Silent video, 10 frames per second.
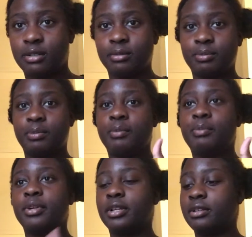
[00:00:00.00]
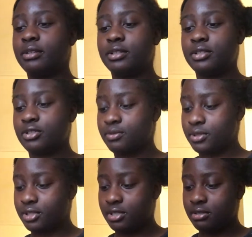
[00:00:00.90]
I'll put it in the
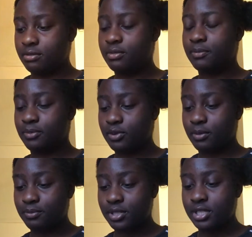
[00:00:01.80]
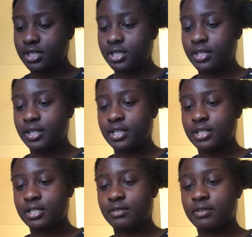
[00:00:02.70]
description.
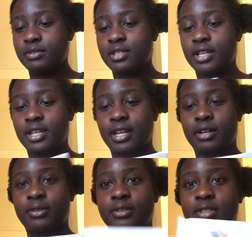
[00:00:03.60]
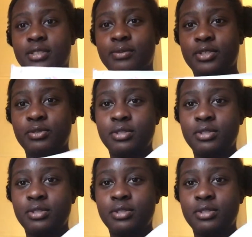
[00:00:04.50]
So when you take it out, this is what you